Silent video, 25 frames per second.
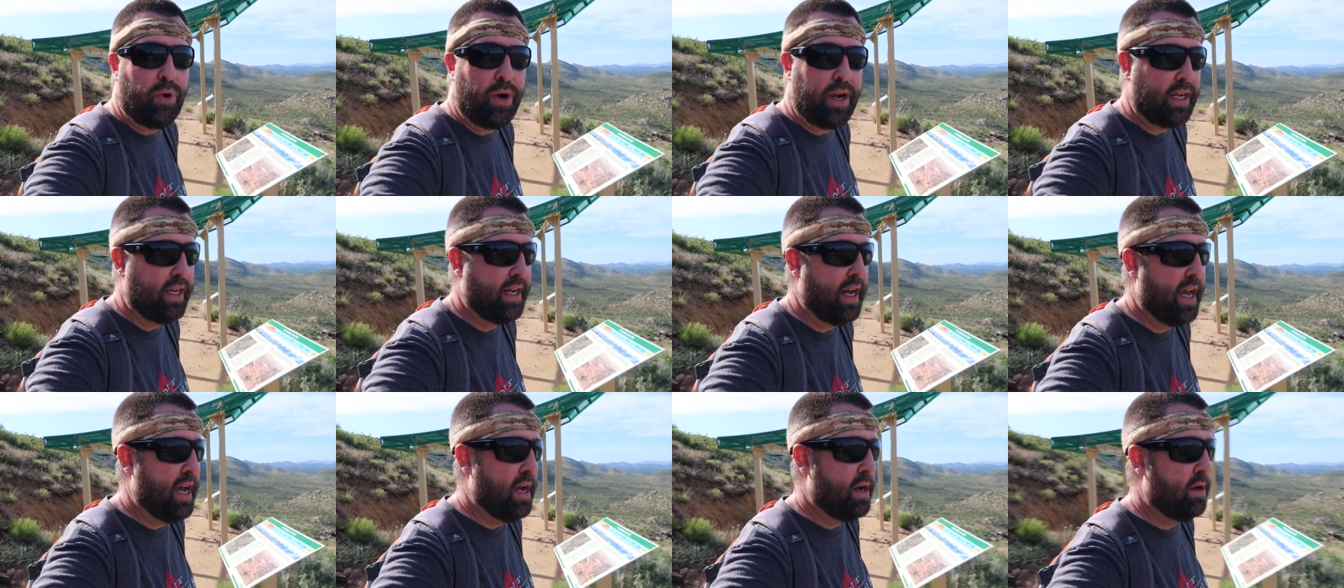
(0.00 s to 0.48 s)

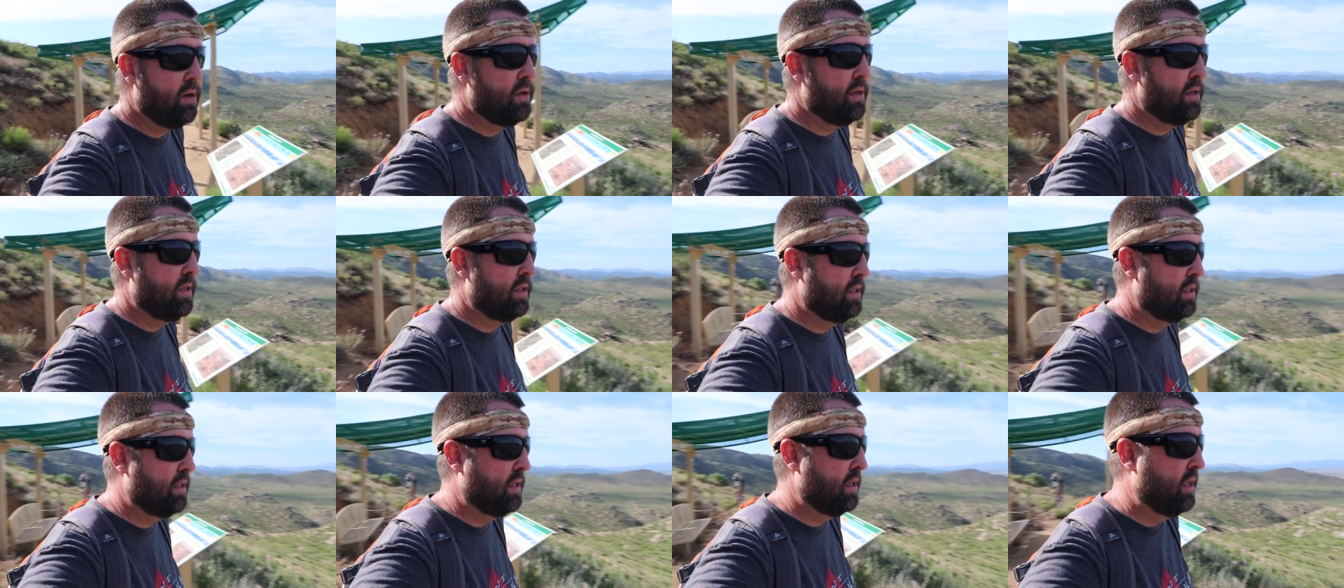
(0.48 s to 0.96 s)
point now,
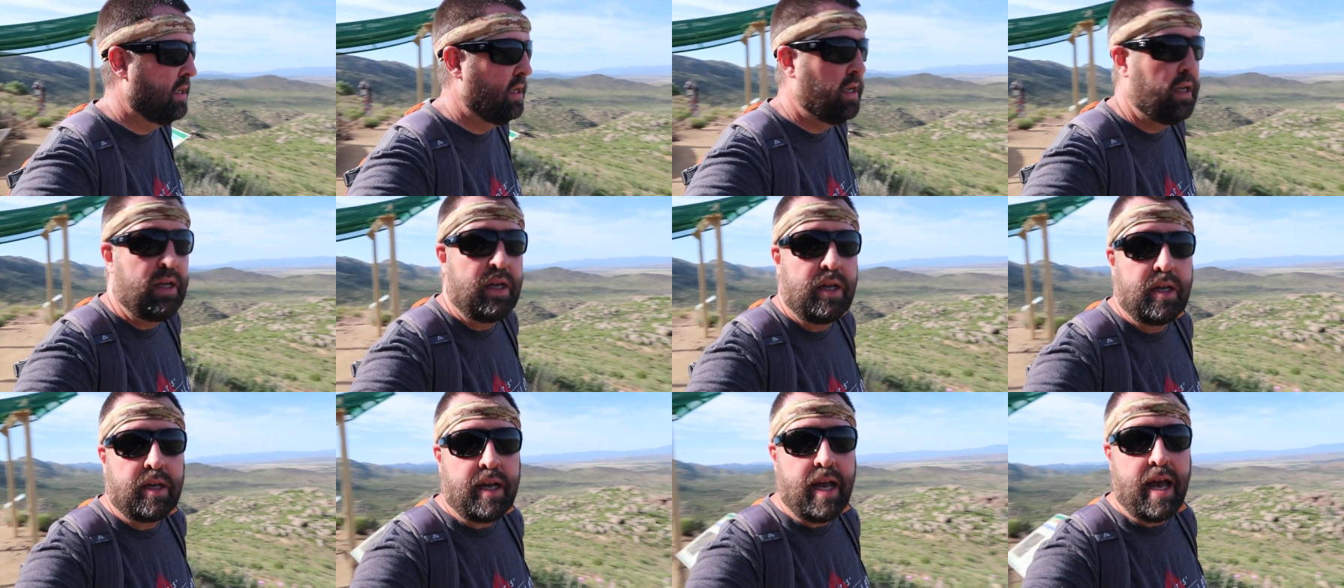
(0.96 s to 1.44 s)

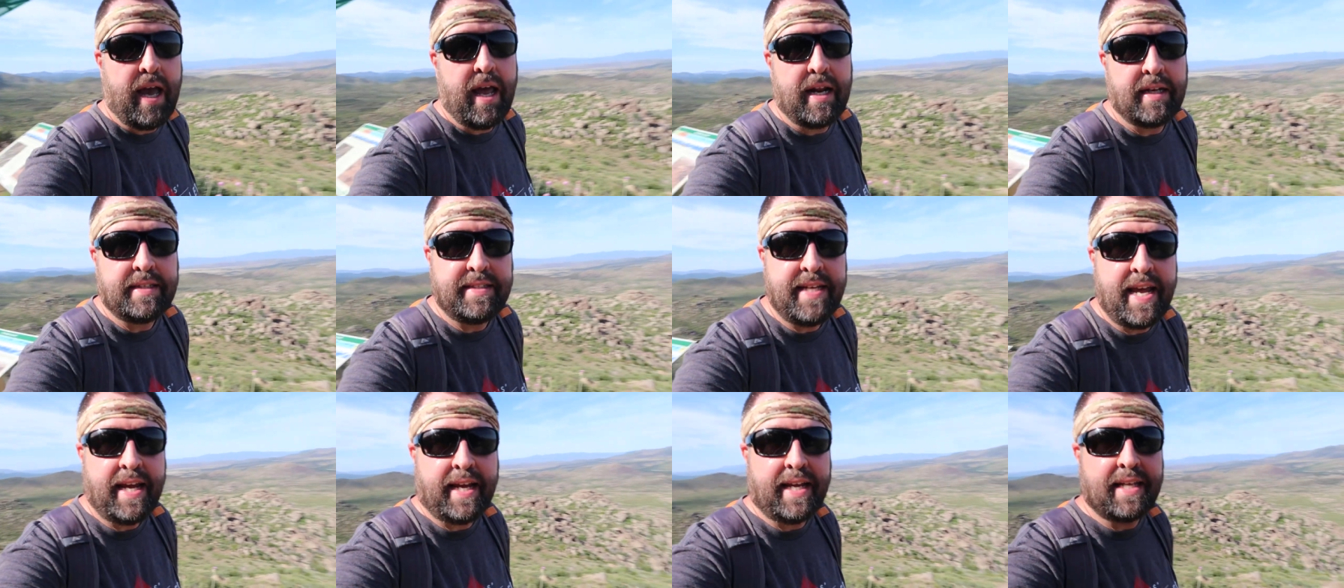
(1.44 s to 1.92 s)
kind
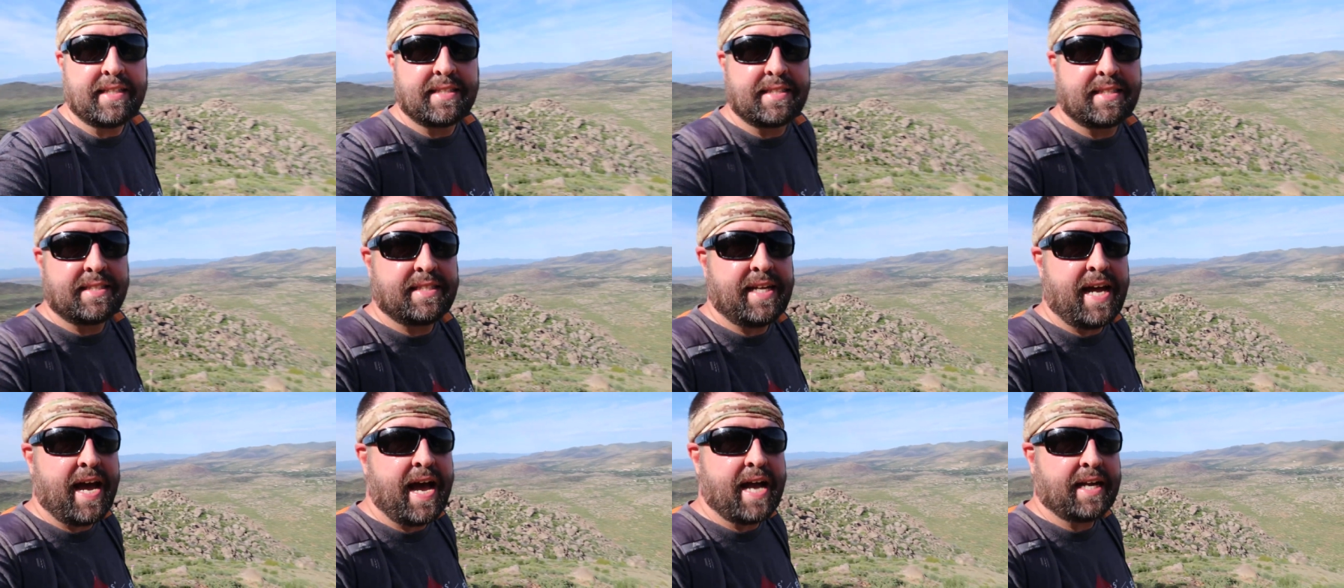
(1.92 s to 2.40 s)
of taking
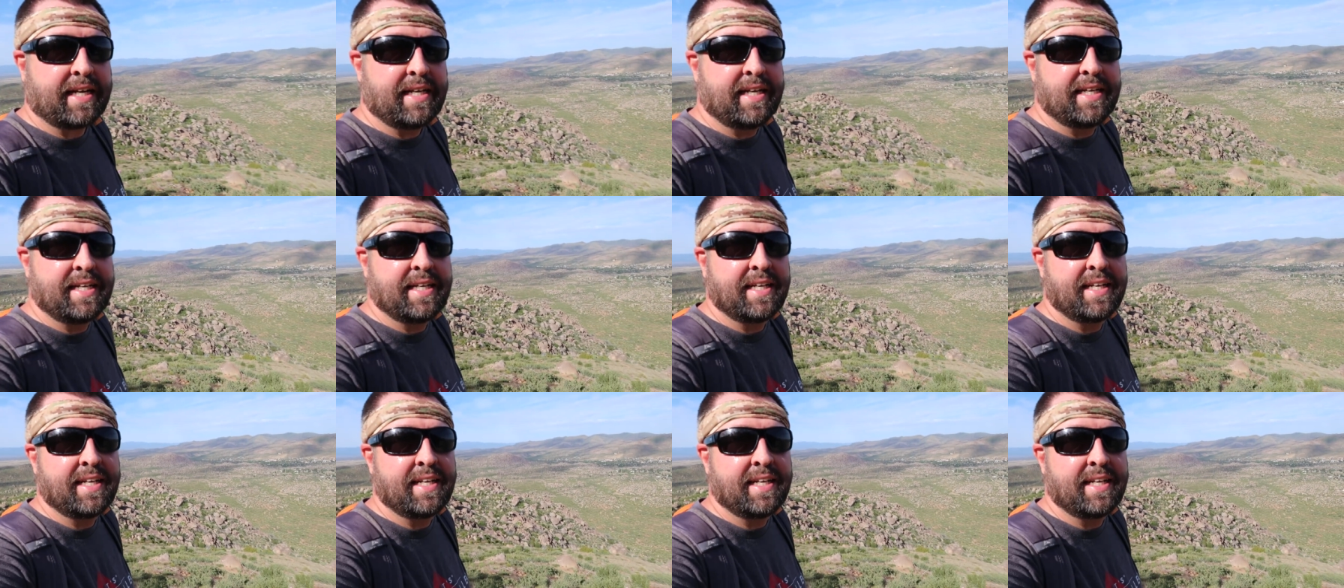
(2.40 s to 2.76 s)
stock